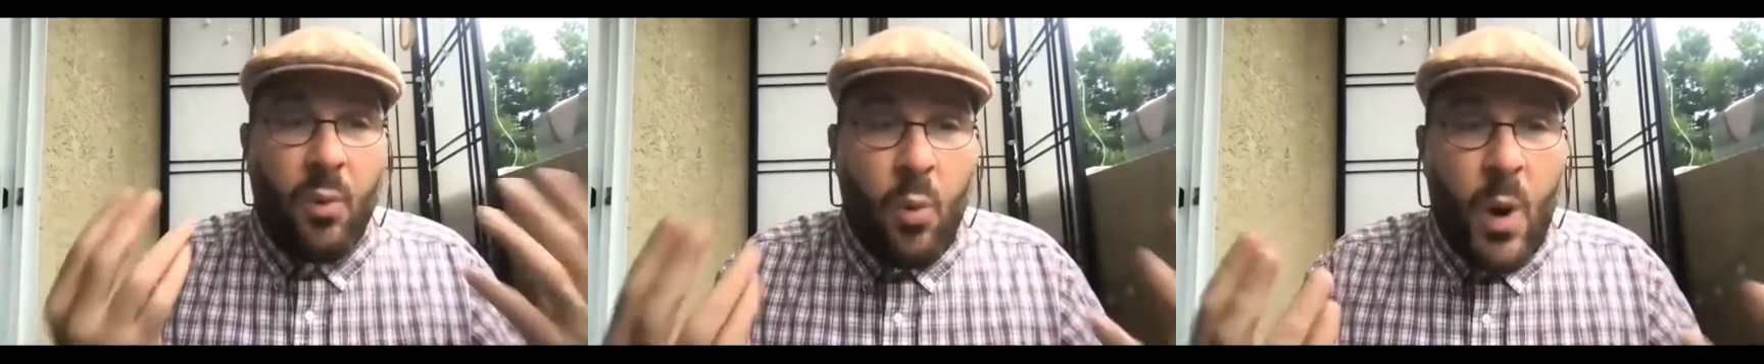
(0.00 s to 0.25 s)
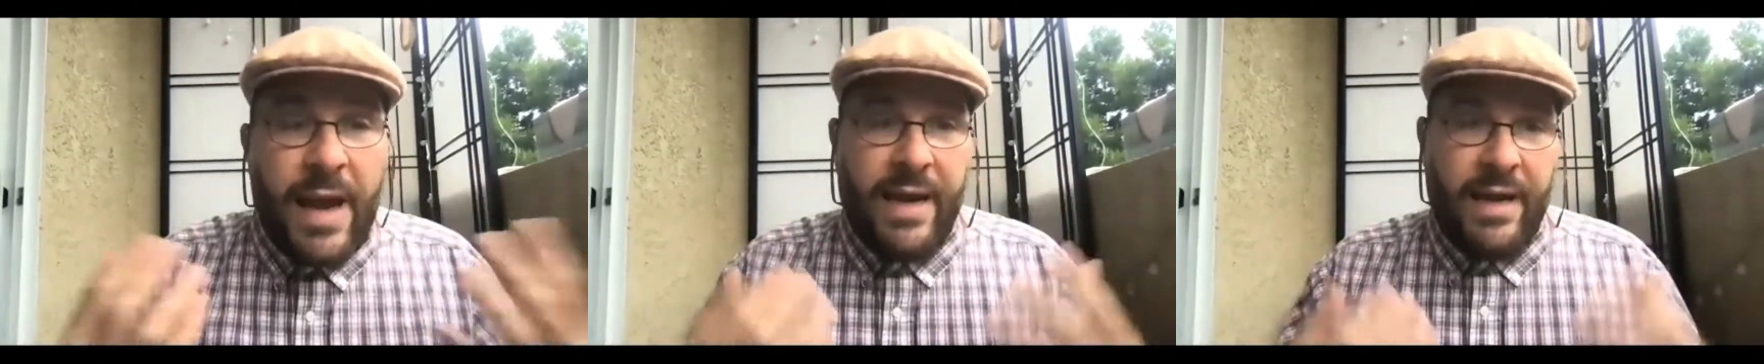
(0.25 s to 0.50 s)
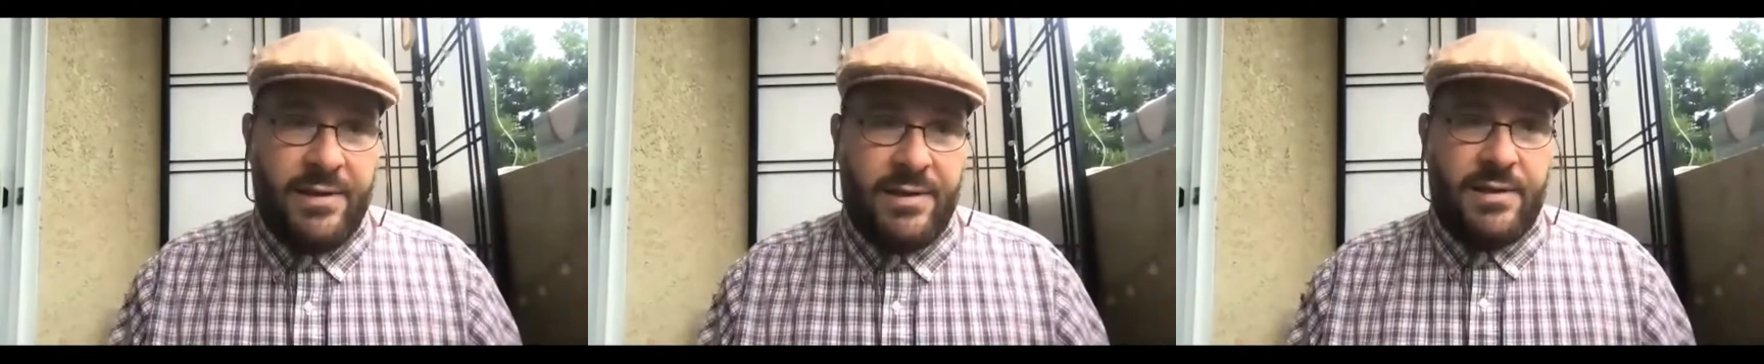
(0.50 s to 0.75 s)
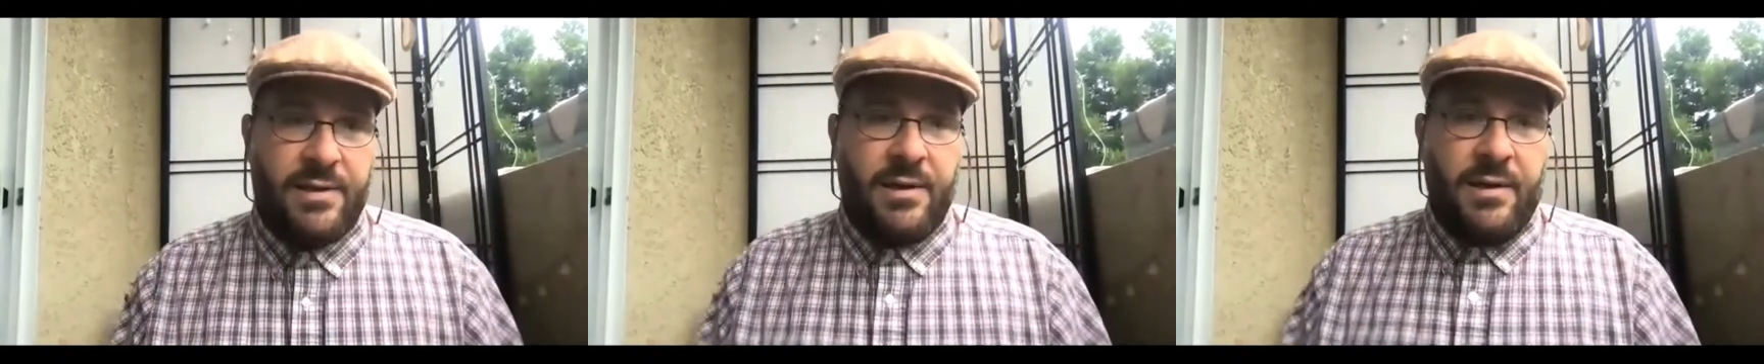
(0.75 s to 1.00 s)

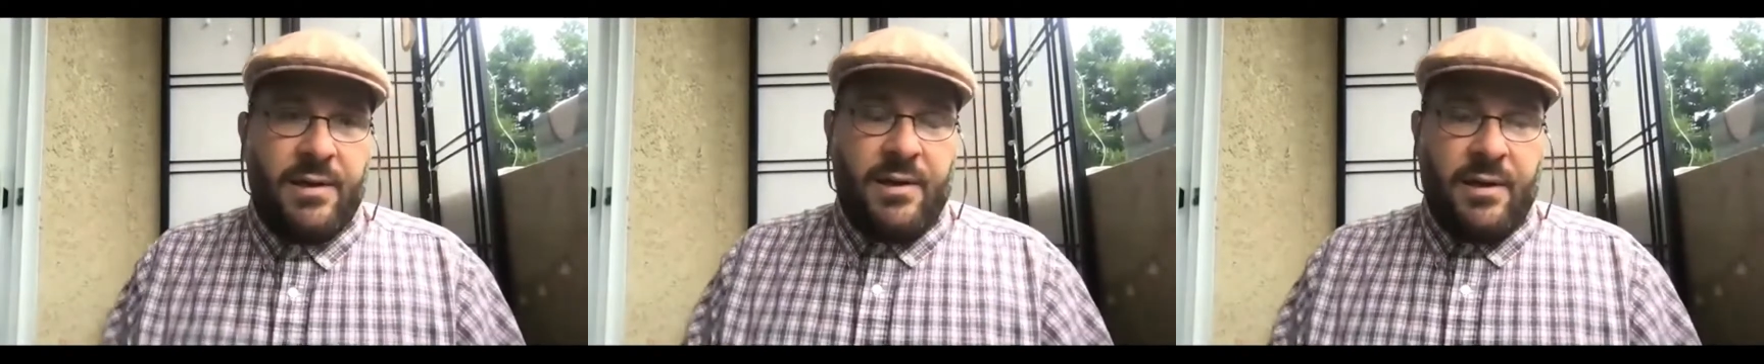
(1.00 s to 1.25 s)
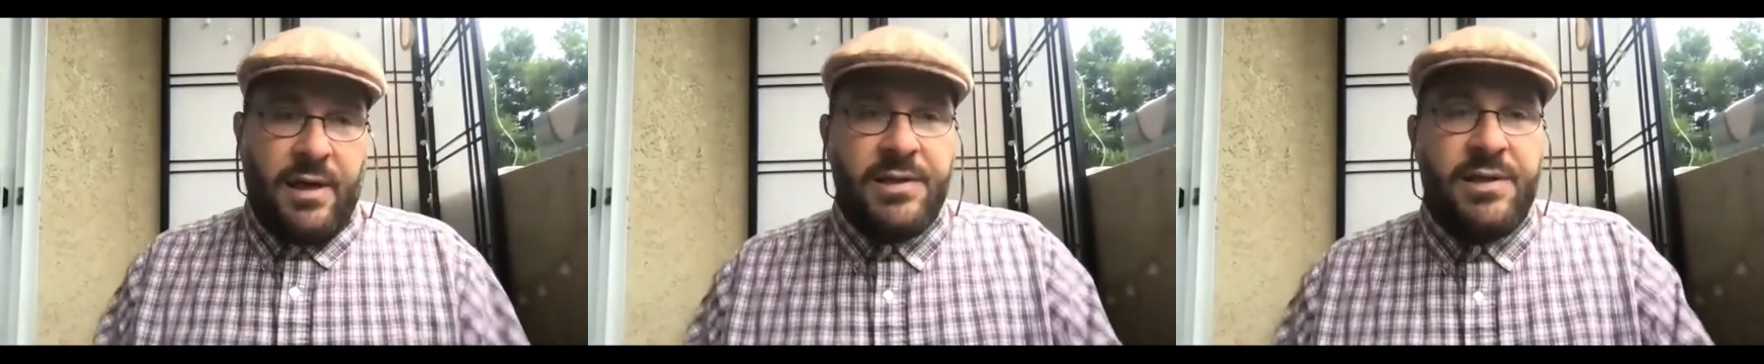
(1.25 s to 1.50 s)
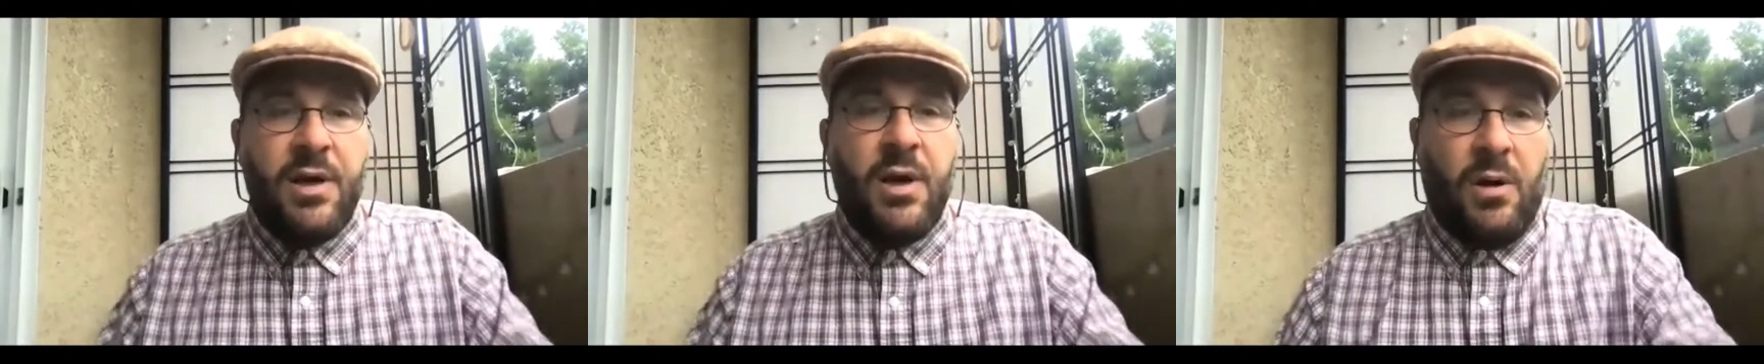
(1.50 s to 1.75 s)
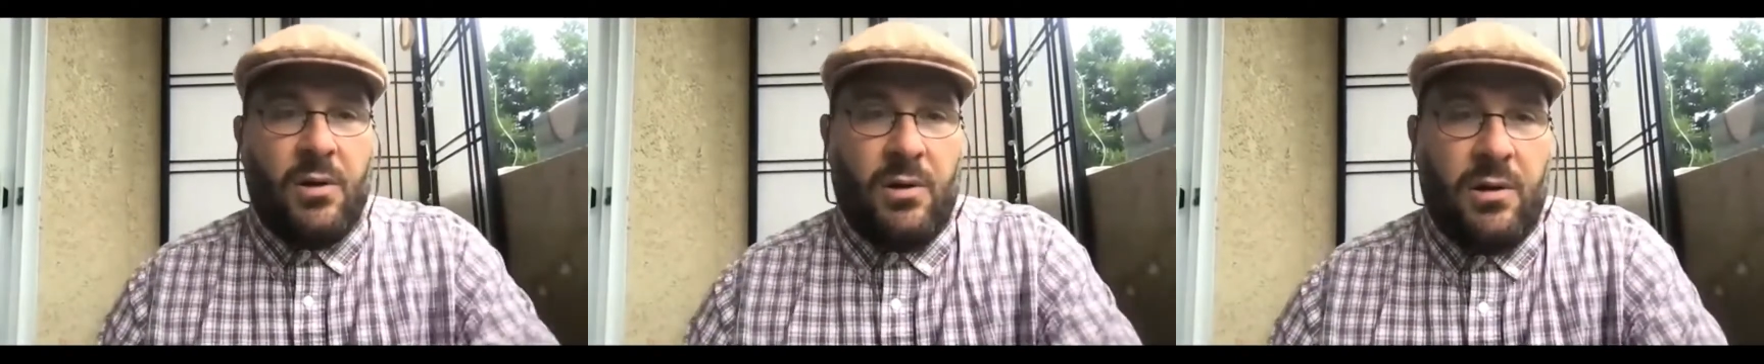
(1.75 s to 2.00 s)
ways is the
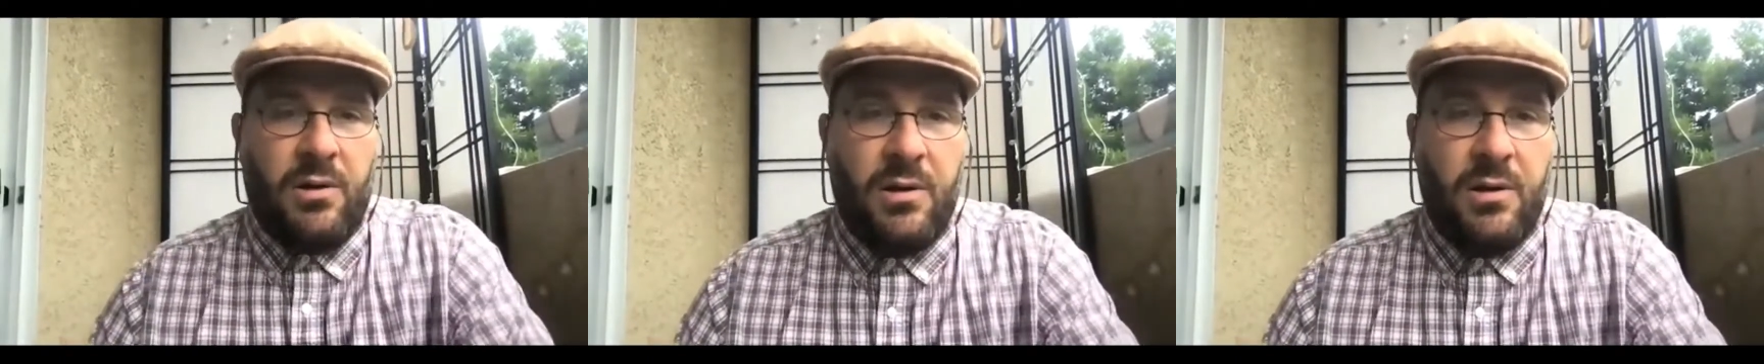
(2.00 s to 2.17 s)
goal